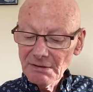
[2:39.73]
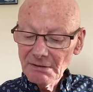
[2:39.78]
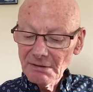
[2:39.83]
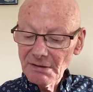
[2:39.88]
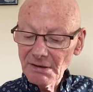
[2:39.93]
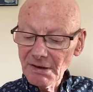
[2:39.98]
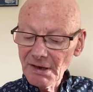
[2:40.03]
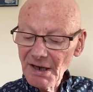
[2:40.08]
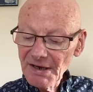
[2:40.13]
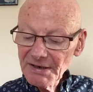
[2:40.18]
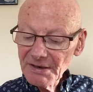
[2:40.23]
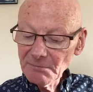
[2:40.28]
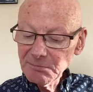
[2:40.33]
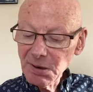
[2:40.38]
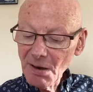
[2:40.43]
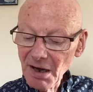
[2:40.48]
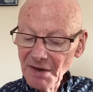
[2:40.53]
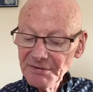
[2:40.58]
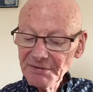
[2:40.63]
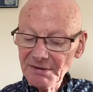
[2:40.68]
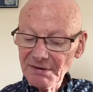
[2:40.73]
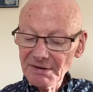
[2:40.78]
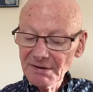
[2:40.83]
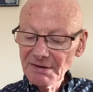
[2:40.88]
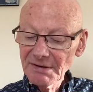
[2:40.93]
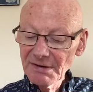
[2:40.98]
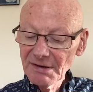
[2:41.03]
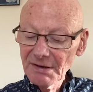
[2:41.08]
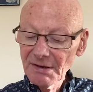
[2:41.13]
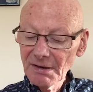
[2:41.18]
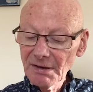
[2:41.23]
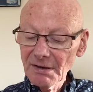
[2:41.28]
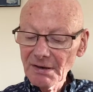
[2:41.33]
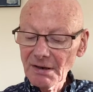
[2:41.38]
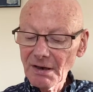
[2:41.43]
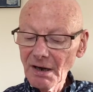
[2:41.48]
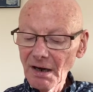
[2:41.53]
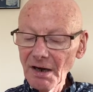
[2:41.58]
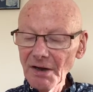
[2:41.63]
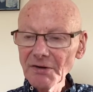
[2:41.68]
Like a potter,
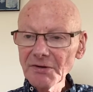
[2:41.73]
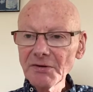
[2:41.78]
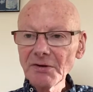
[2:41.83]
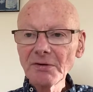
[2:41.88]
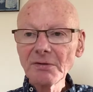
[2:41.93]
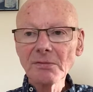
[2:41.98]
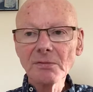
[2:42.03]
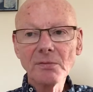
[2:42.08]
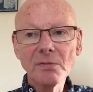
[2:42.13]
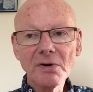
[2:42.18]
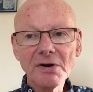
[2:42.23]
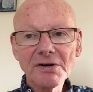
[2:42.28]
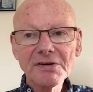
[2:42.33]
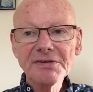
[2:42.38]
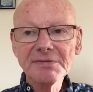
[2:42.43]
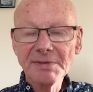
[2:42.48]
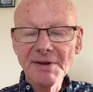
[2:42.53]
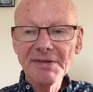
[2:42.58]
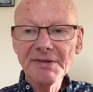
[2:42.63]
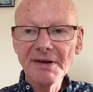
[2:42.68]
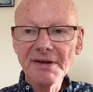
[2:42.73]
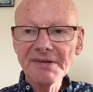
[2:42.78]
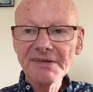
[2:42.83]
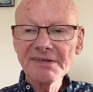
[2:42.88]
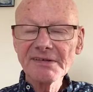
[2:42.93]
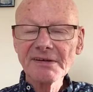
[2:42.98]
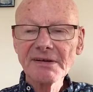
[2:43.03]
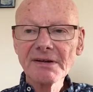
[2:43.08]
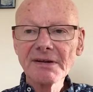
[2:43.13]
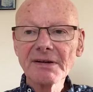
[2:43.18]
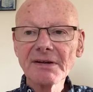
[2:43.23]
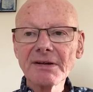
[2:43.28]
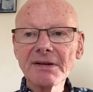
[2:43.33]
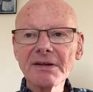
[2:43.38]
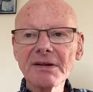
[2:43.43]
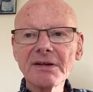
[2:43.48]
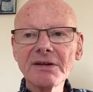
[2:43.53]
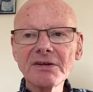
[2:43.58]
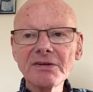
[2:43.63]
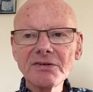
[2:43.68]
God works with us
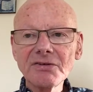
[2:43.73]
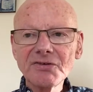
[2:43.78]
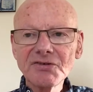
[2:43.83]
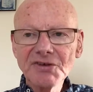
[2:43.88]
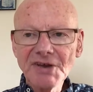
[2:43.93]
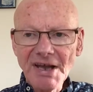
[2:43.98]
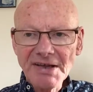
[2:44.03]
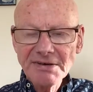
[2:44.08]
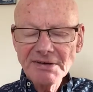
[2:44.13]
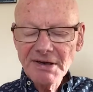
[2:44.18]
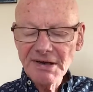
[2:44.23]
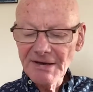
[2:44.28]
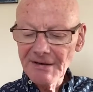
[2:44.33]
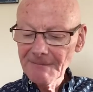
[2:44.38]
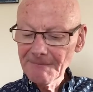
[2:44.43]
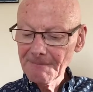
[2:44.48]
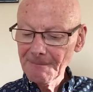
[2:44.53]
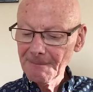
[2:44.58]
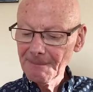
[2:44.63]
gently.